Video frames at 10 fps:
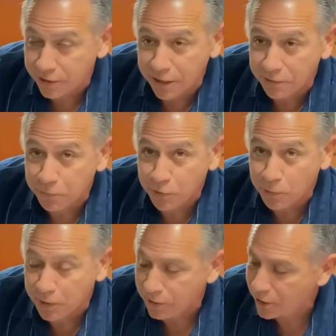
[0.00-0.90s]
and
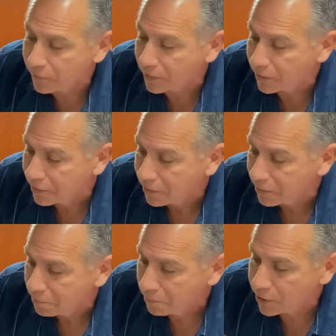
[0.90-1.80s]
427
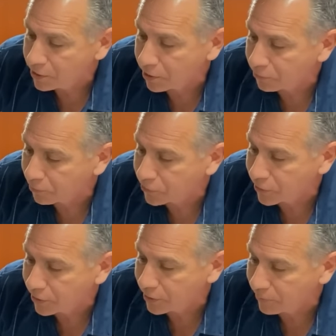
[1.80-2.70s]
mid-year through
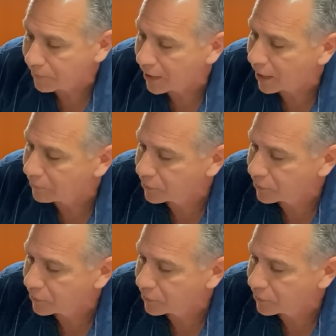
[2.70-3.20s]
65.